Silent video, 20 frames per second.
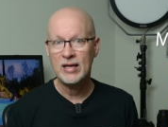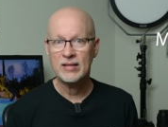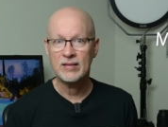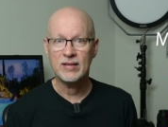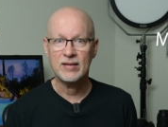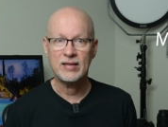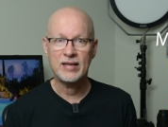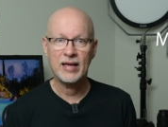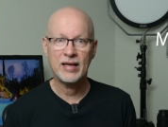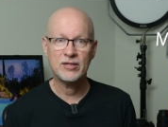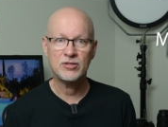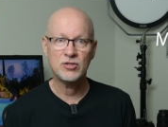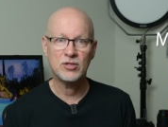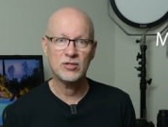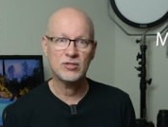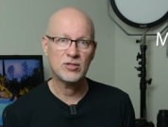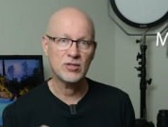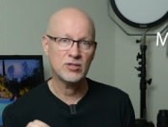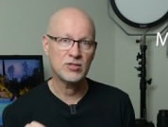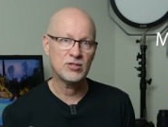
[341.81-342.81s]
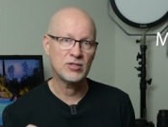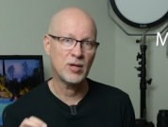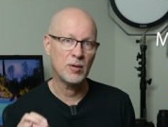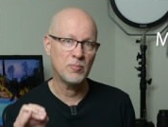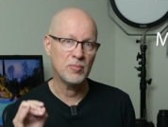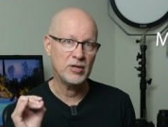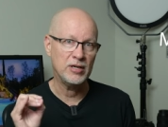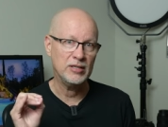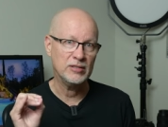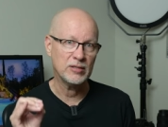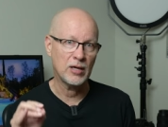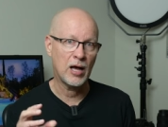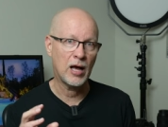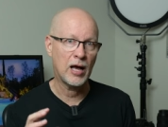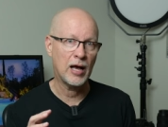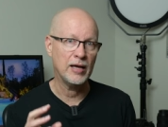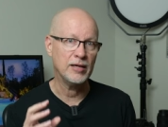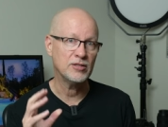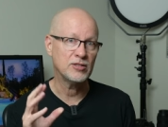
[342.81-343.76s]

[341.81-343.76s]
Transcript: that catches somebody's eye,